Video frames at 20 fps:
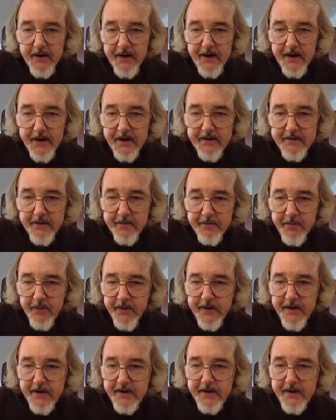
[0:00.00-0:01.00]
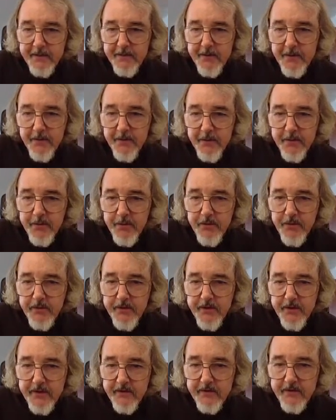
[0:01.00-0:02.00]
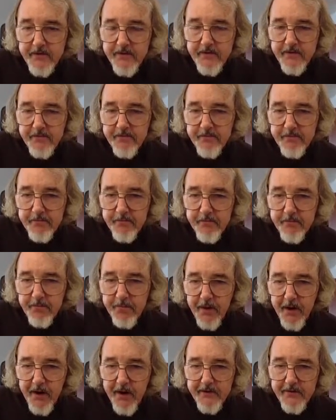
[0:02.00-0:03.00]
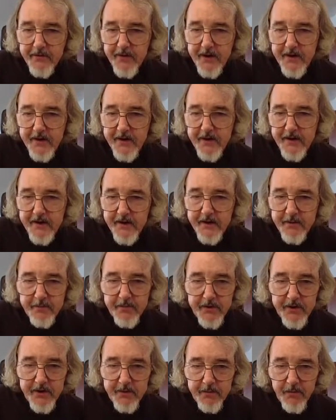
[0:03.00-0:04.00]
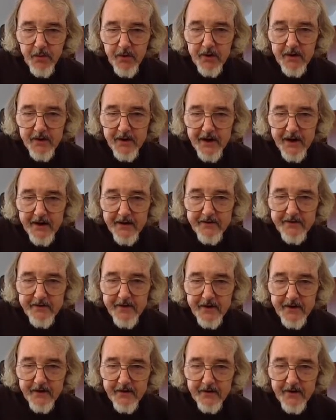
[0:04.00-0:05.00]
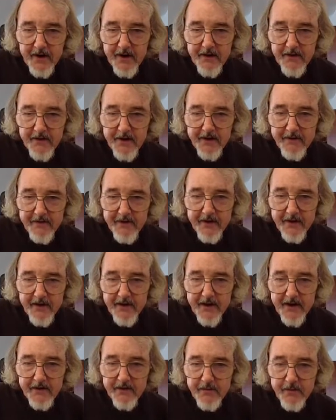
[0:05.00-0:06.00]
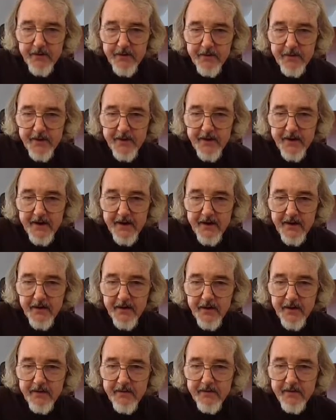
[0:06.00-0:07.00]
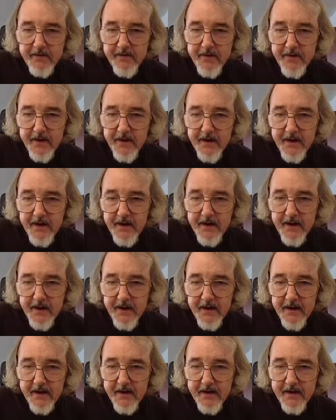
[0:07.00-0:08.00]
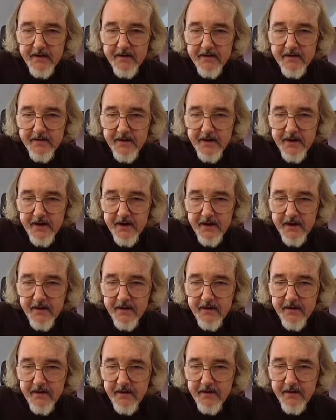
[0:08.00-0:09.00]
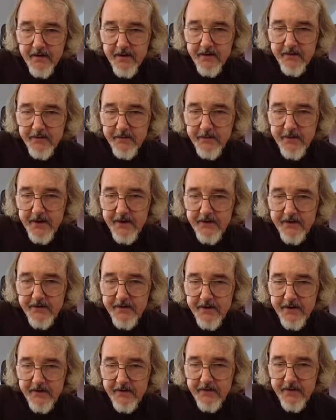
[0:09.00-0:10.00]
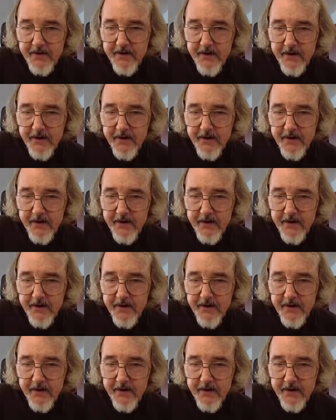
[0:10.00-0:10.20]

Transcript: Okay, at some point I think I'm going to remove these blocks right here and put in more glass. I don't I don't have any glass with me that I know of. Let's see, we have some nice things